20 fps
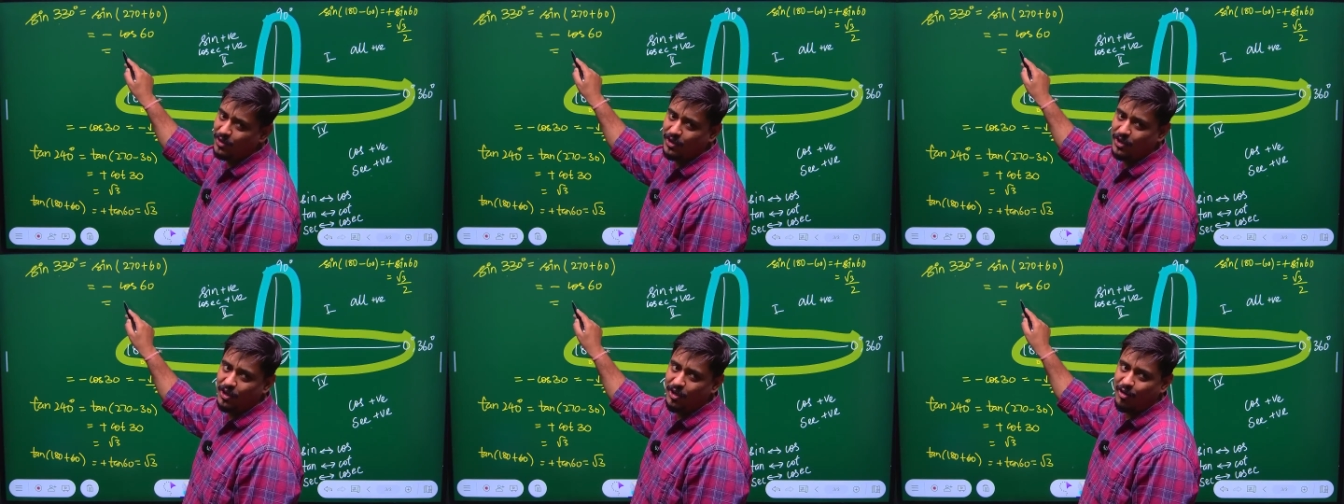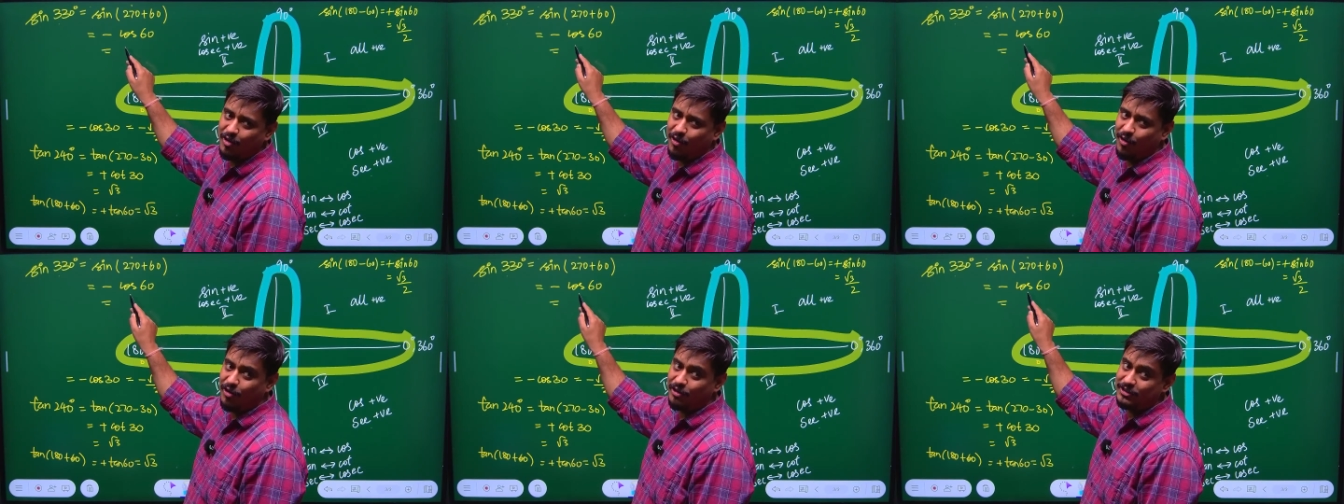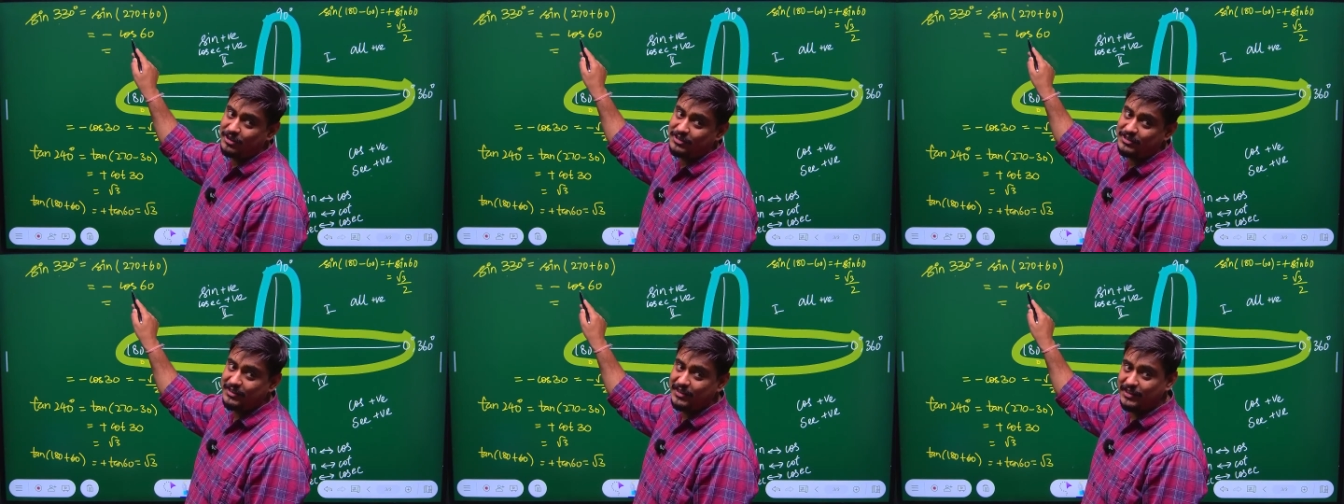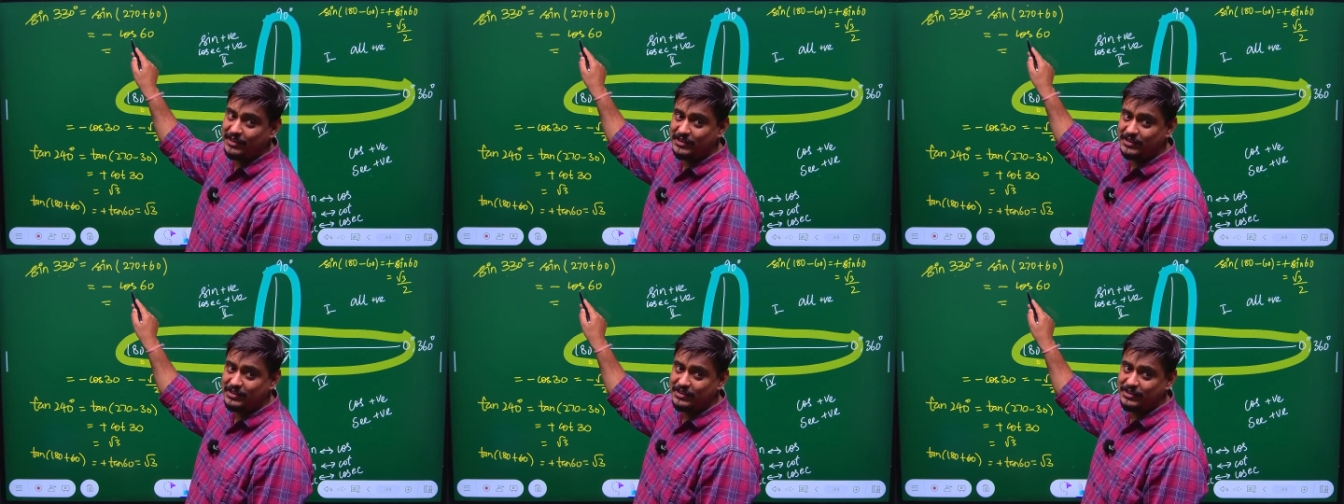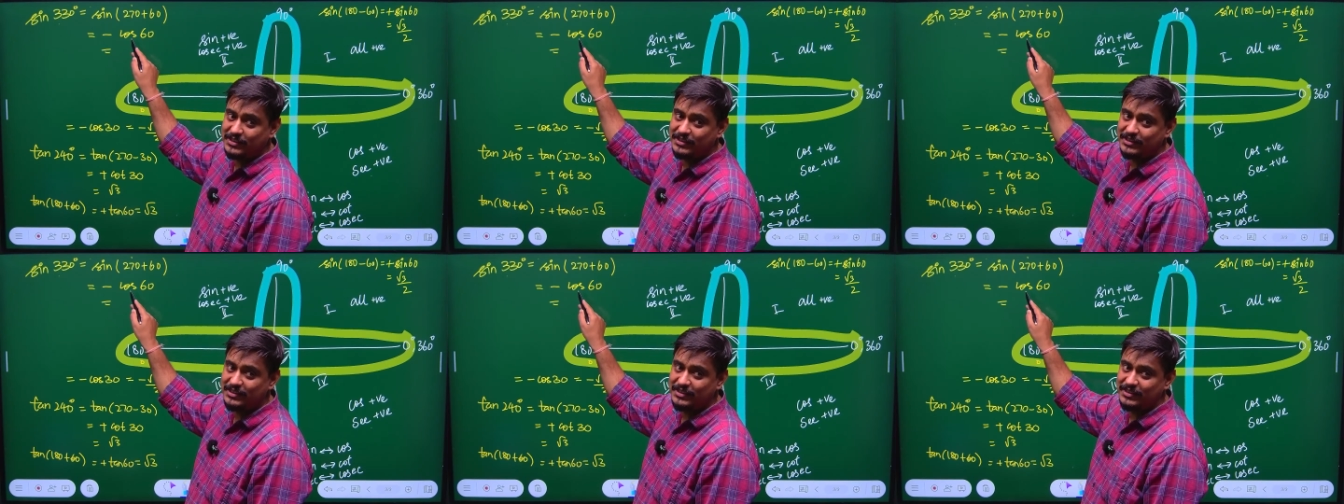cos 60 is
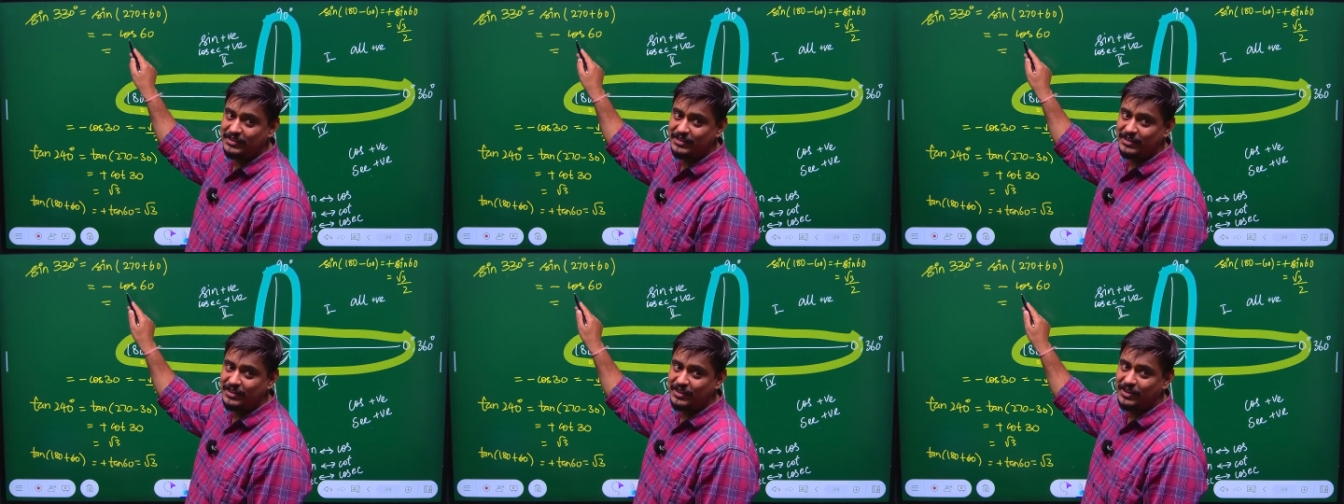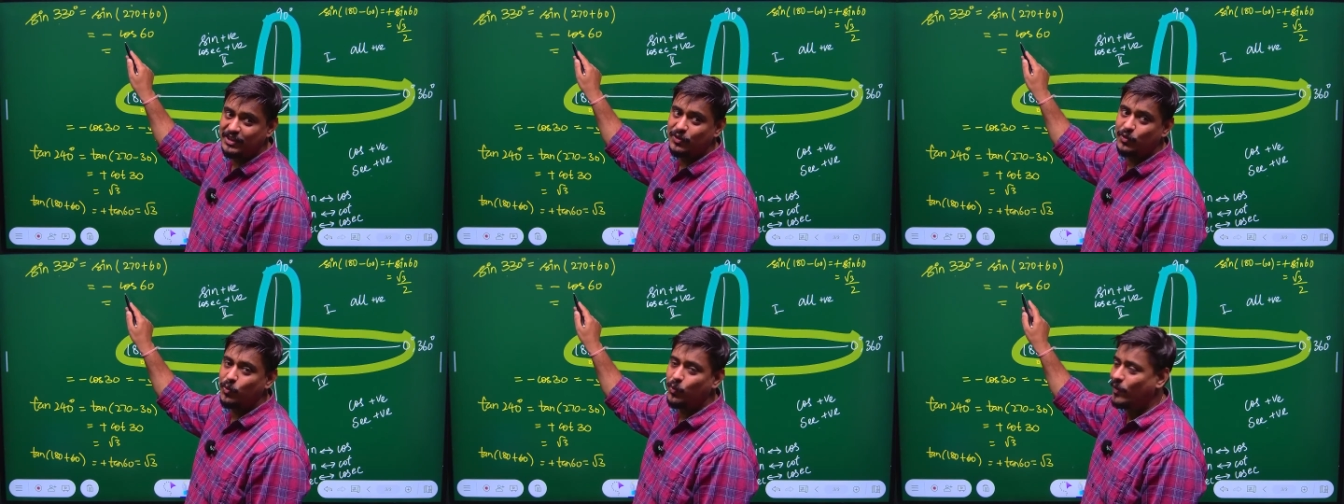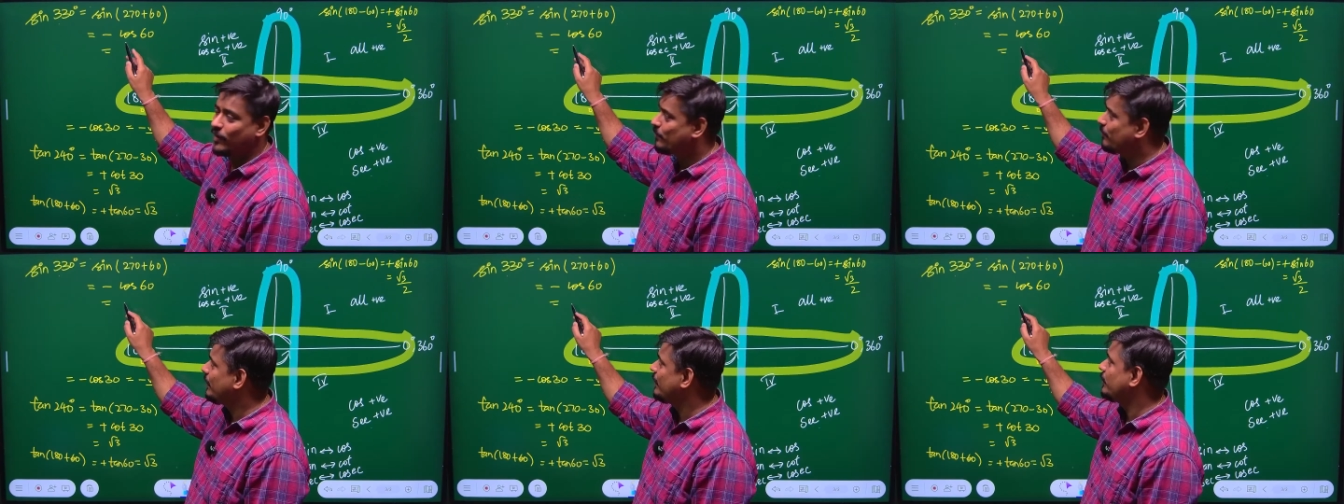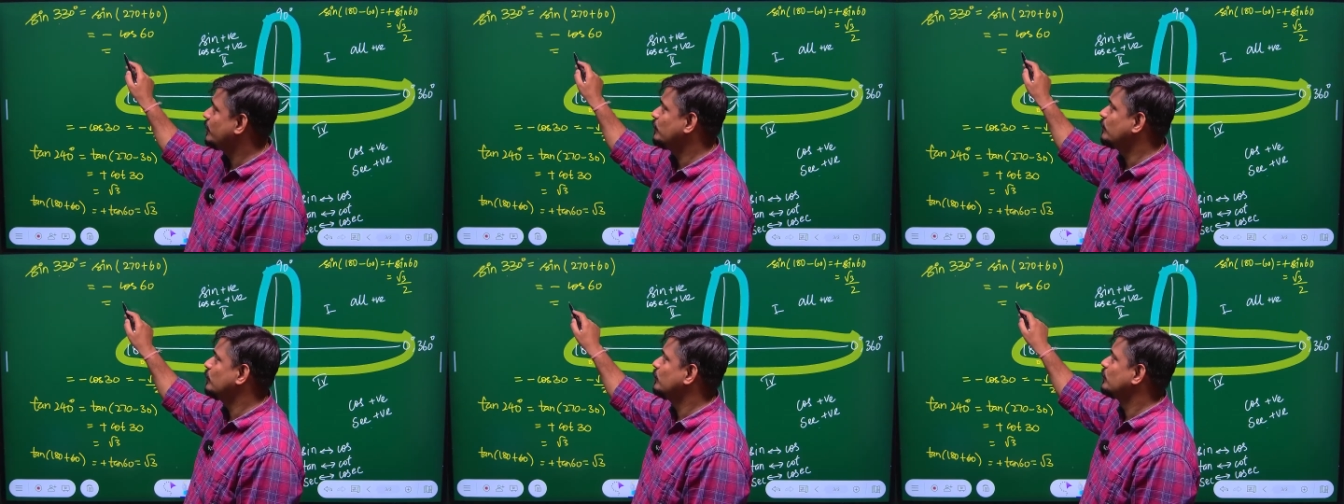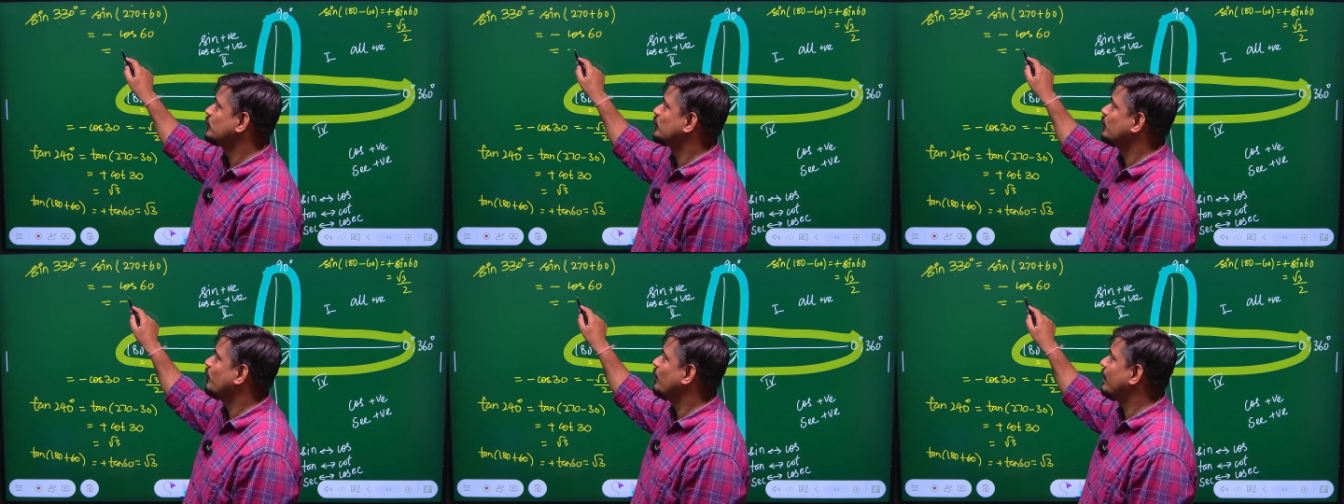1 by 2. So,
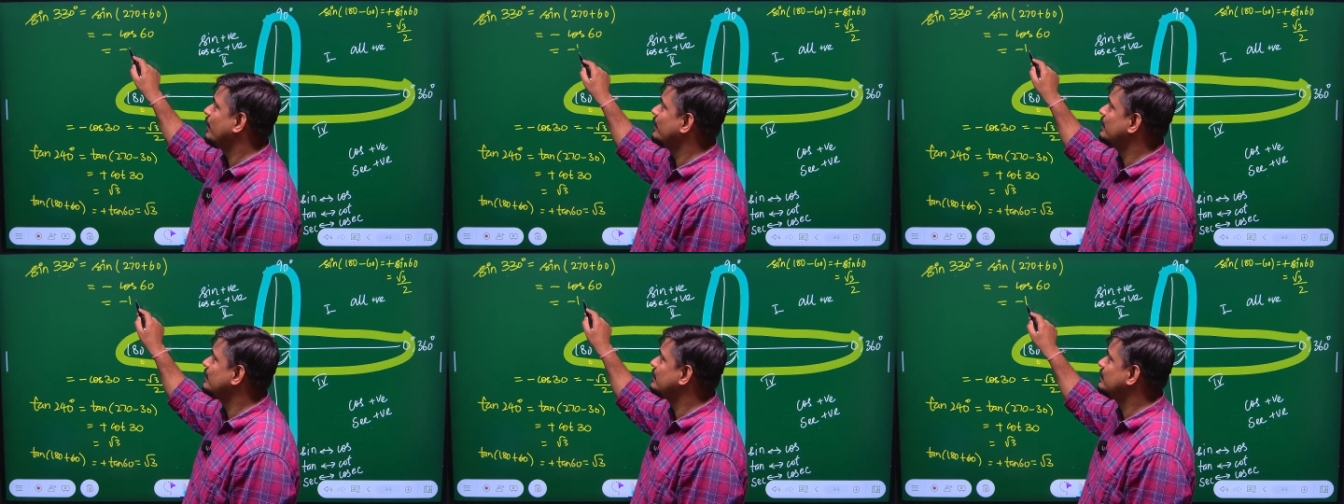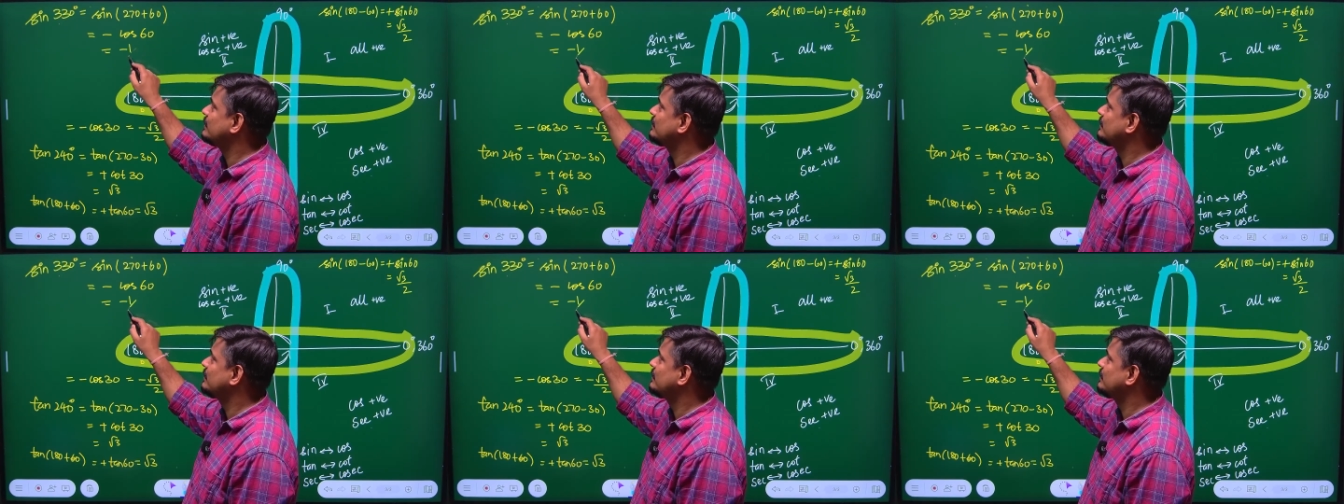minus.